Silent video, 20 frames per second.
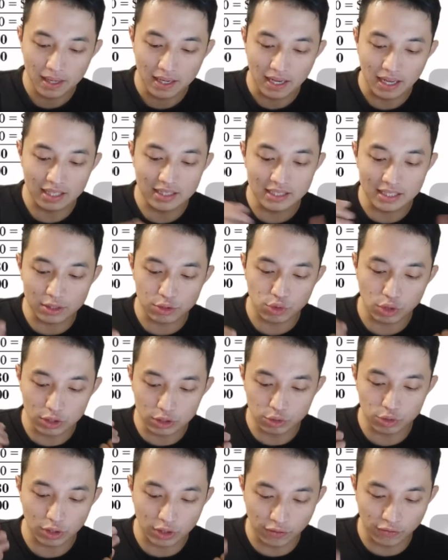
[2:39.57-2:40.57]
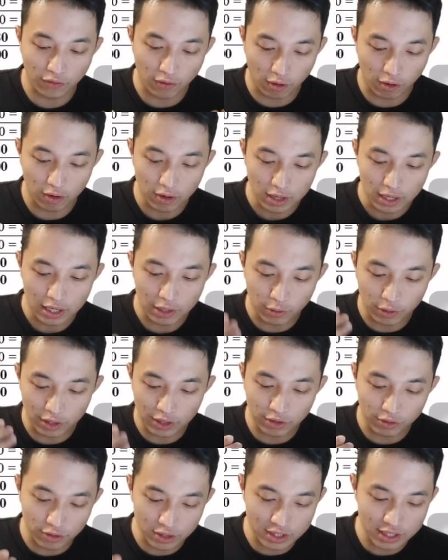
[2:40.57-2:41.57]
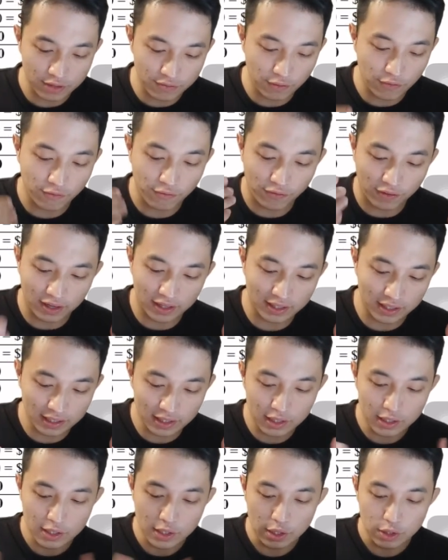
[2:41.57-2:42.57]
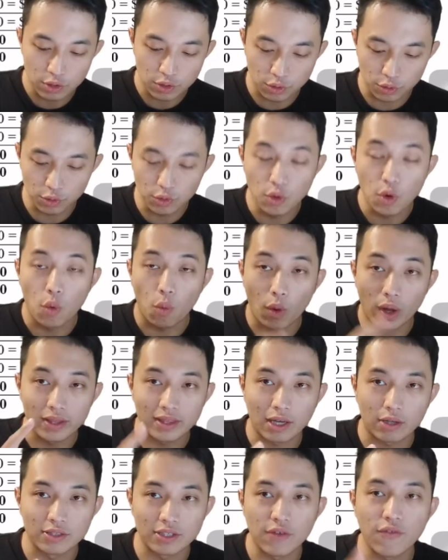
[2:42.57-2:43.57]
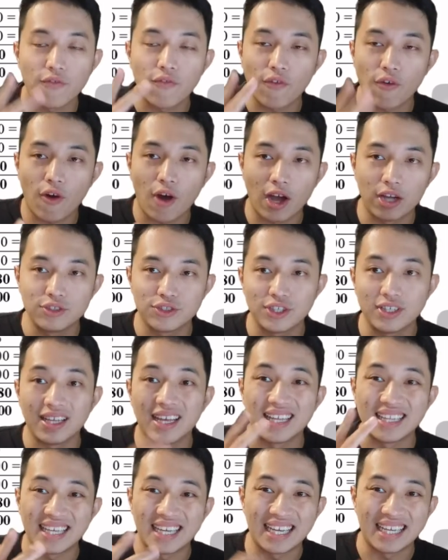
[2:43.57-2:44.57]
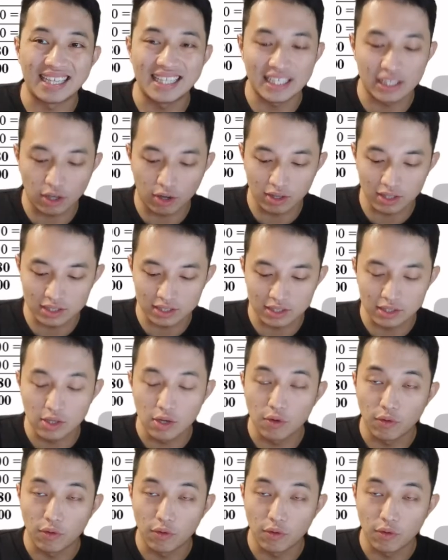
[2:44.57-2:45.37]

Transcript: And in 2024, it will increase even further to $1,480,